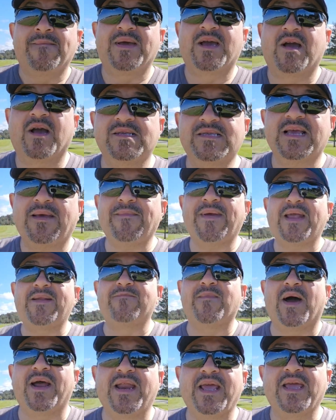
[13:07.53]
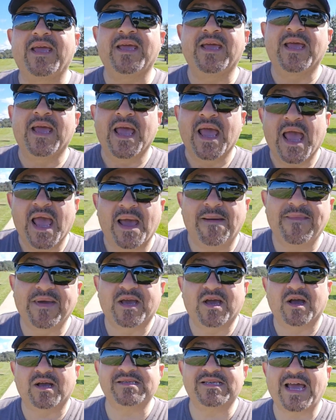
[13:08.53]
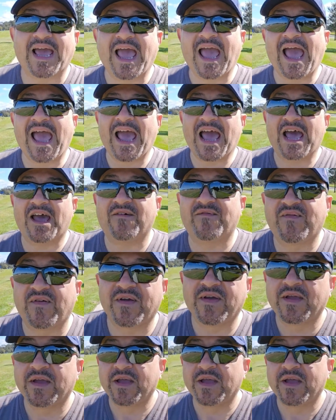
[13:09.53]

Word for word: Because I made money and because I have